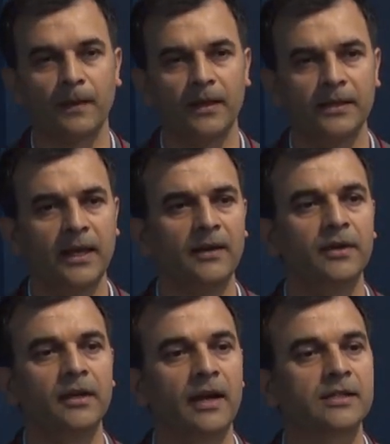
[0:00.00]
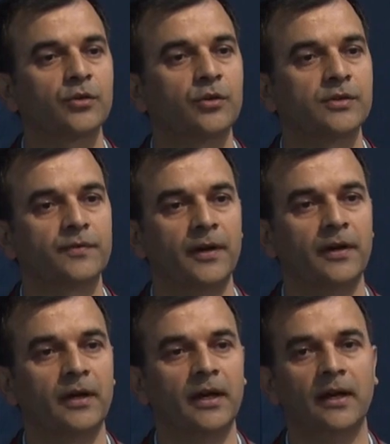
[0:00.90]
and they have a crash course for
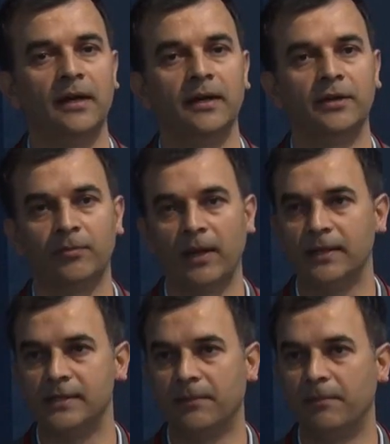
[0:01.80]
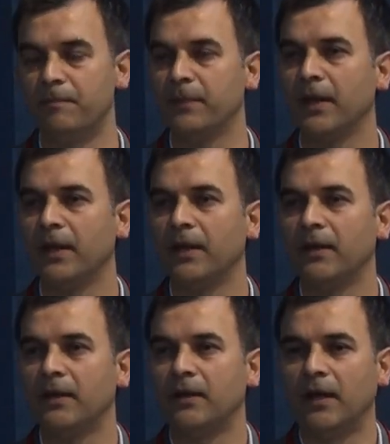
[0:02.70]
humanism.
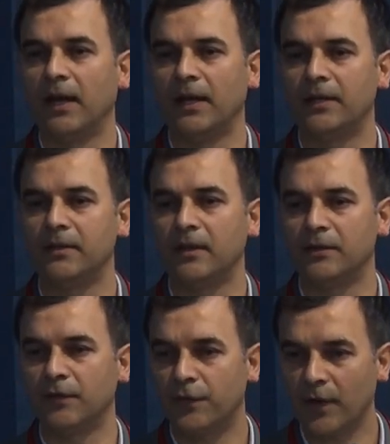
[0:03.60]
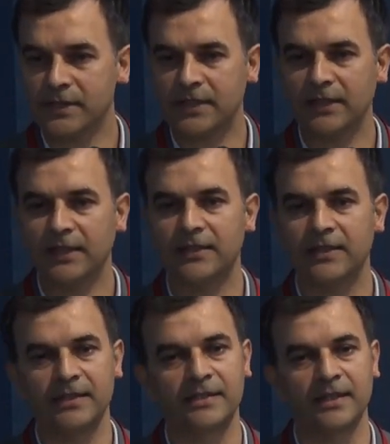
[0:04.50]
And the first thing they
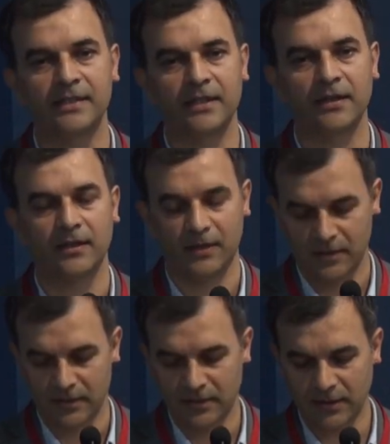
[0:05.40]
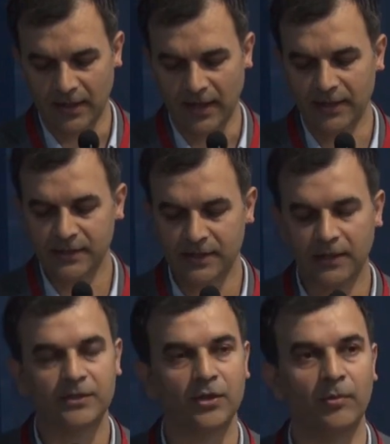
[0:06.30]
teach is the
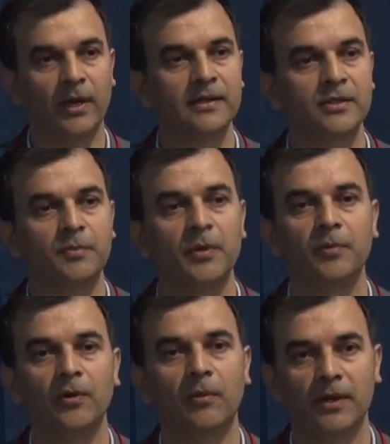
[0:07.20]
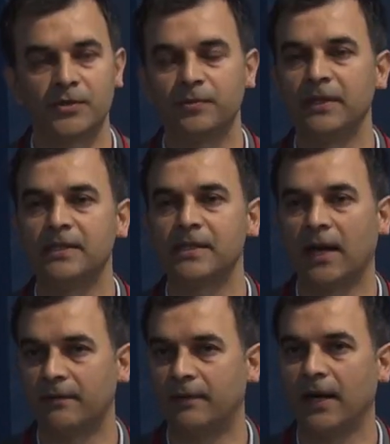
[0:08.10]
ancient humanist people must be
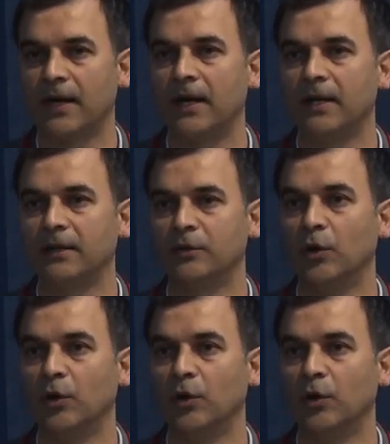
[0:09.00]
Charvaka and